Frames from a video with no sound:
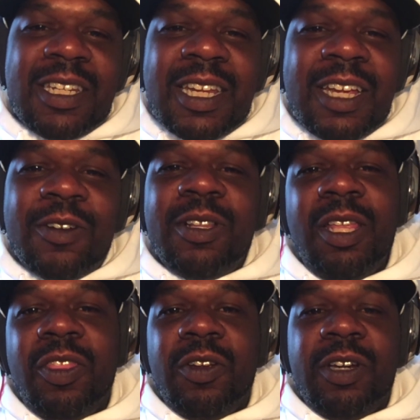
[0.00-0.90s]
early
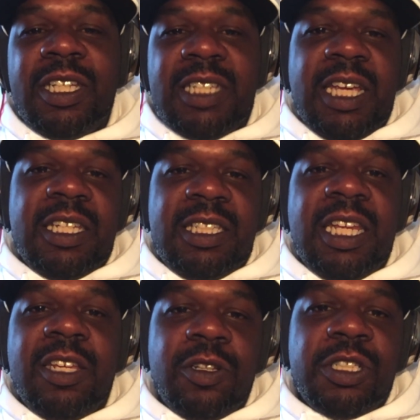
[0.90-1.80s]
30s, I can say
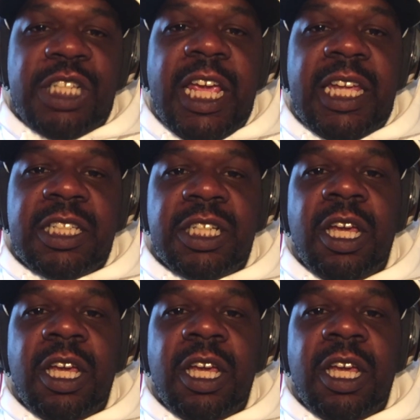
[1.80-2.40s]
you'll change.